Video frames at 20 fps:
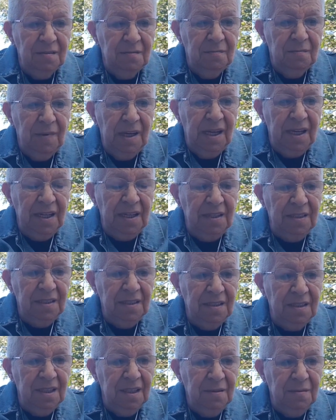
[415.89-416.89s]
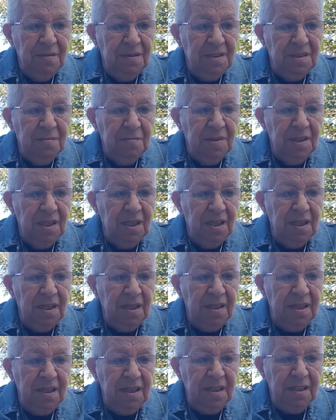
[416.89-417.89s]
man that he was
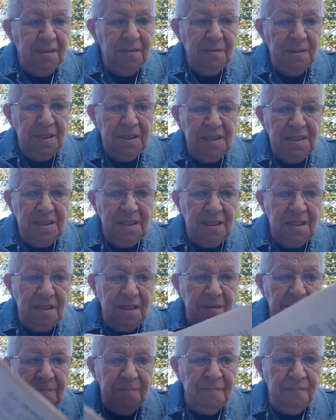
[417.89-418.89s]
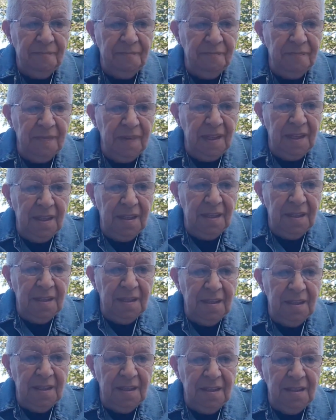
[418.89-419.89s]
maligning at one time,
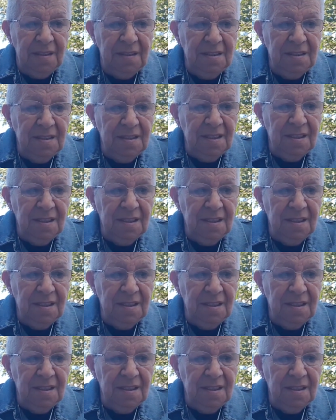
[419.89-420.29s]
and